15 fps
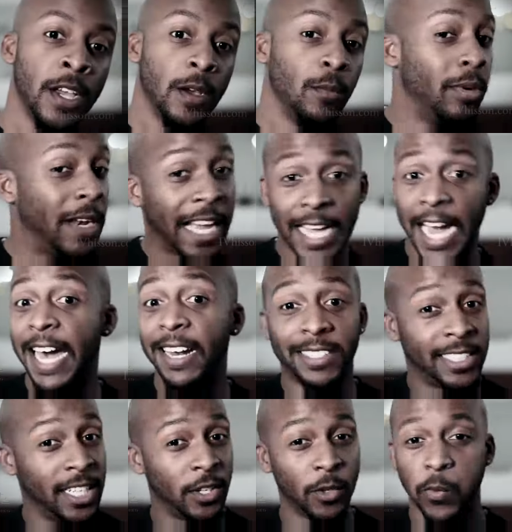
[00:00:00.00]
But I gotta
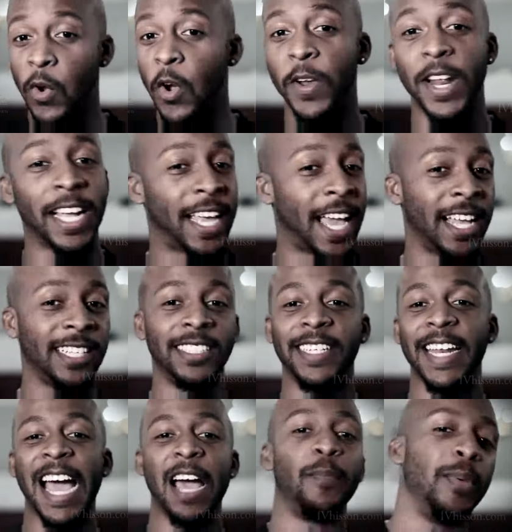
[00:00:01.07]
tell the world I can't
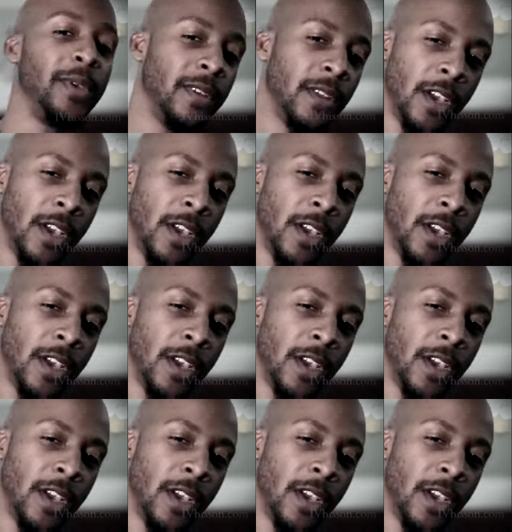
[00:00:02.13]
stop it.